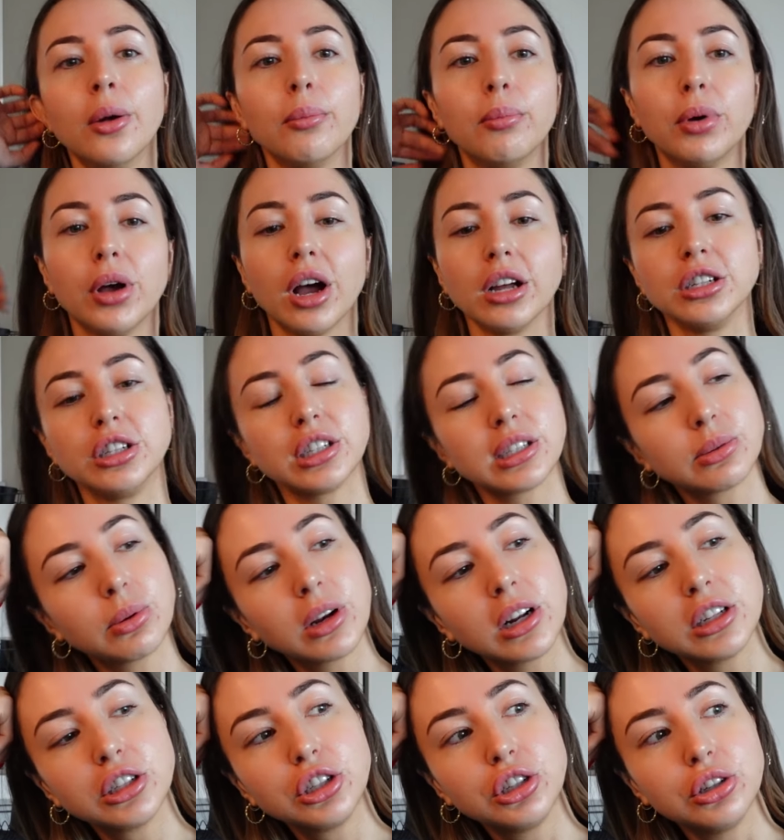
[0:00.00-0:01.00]
But I just
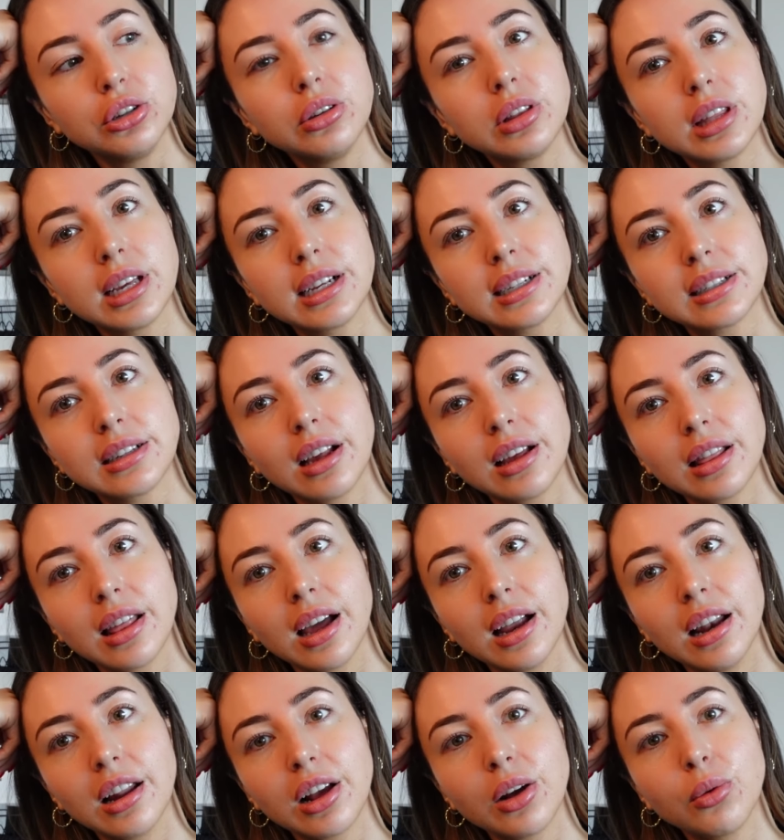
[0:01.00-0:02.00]
want to do things like
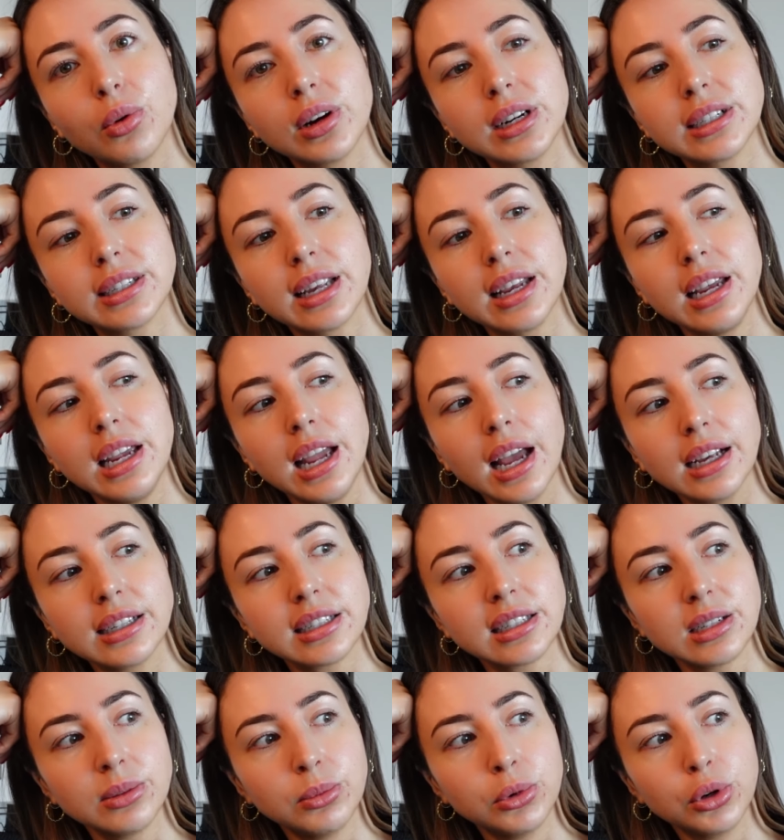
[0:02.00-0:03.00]
that. Like, I want to say
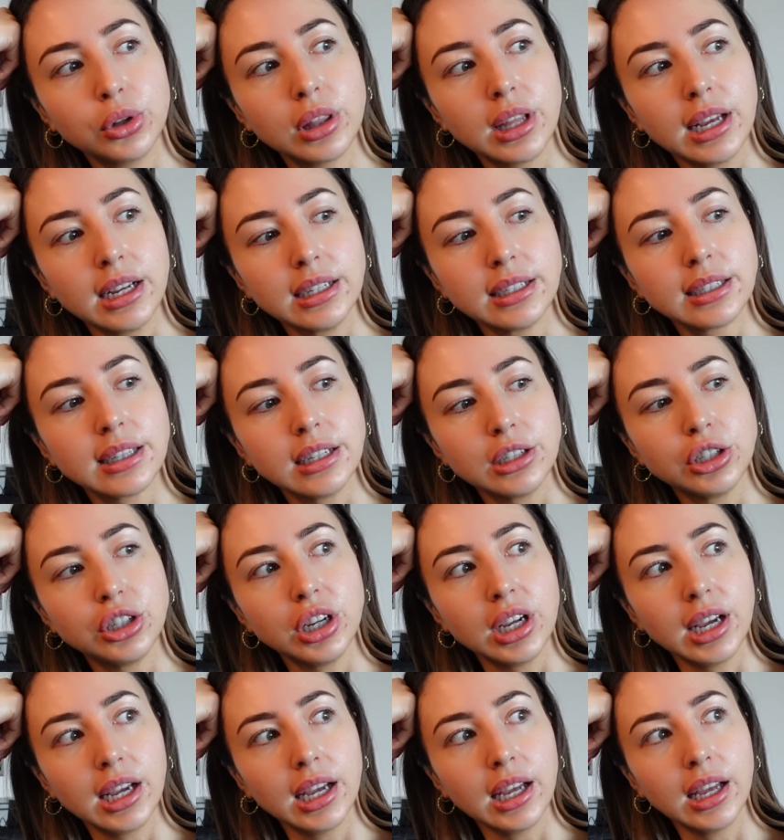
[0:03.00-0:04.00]
yes to more things this
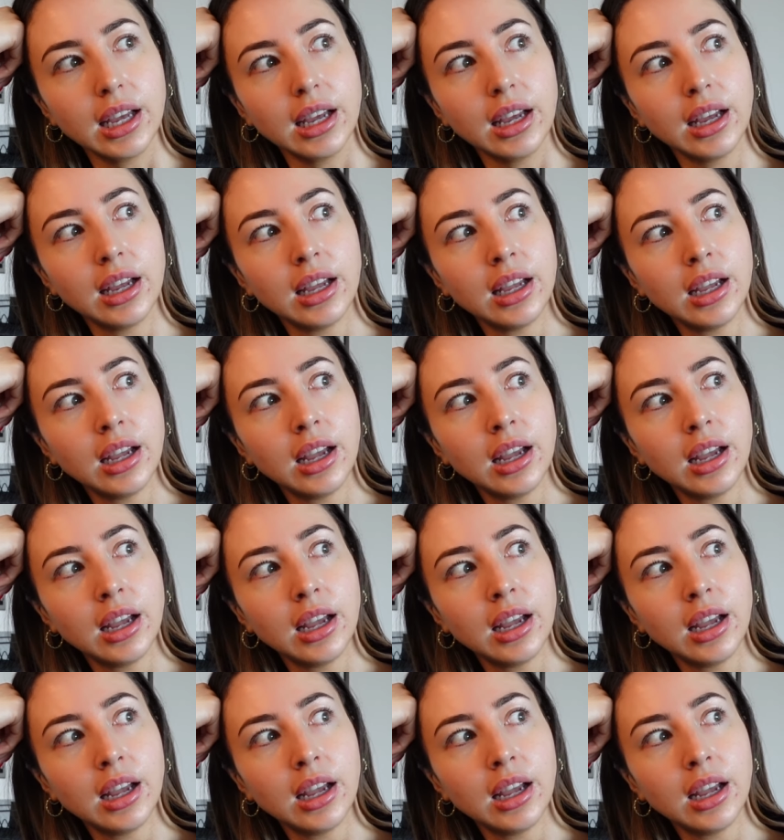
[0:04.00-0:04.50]
year.